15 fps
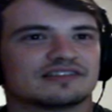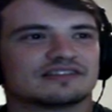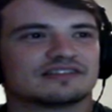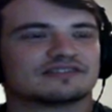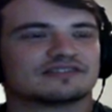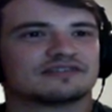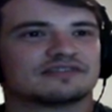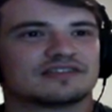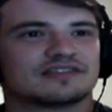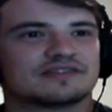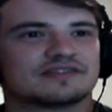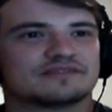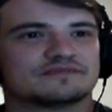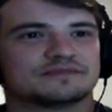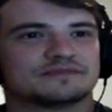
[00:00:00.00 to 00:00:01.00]

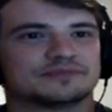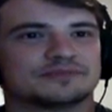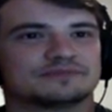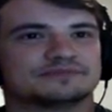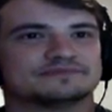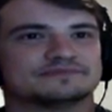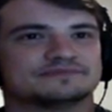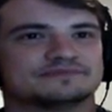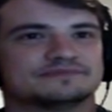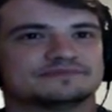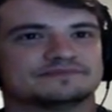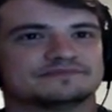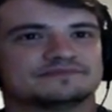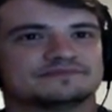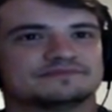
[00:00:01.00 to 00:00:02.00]

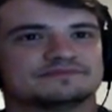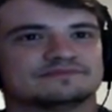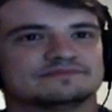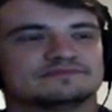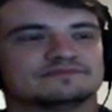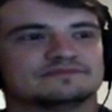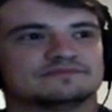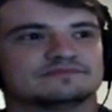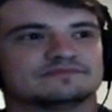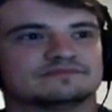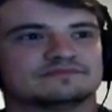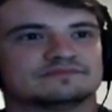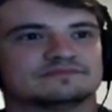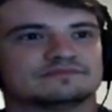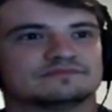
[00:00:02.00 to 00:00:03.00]

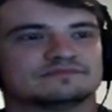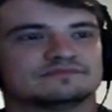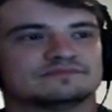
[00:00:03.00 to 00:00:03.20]
(silent)